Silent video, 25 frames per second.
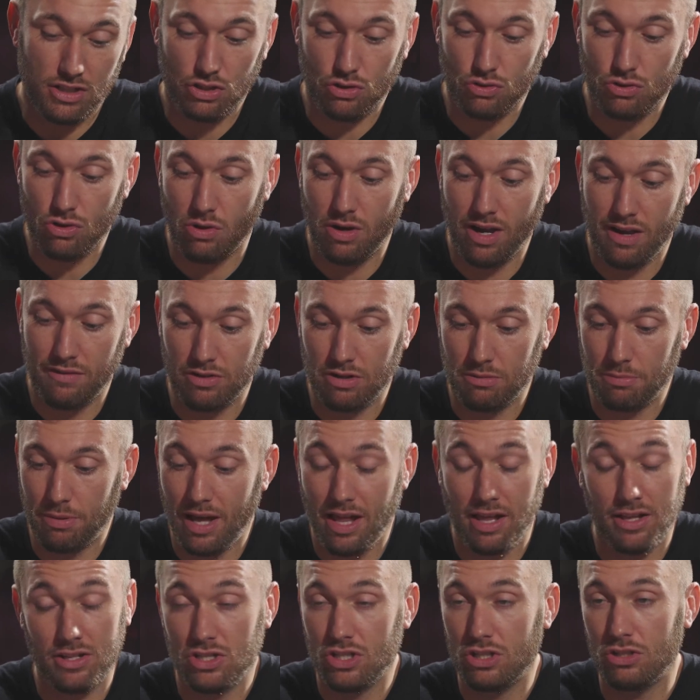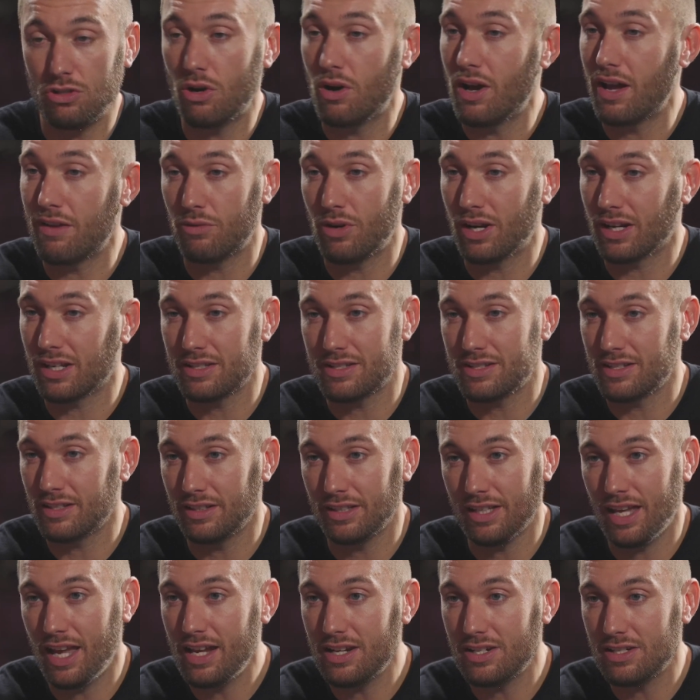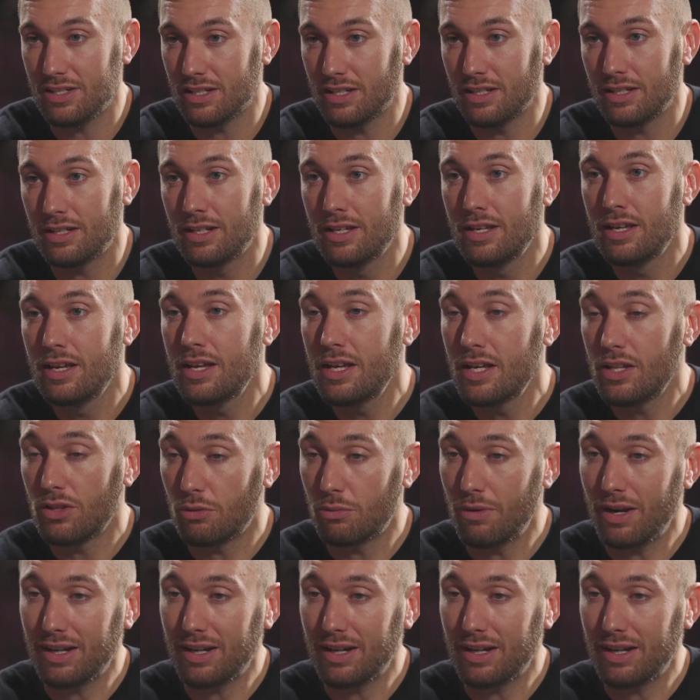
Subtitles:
and you don't have an apology, you don't have reconciliation. The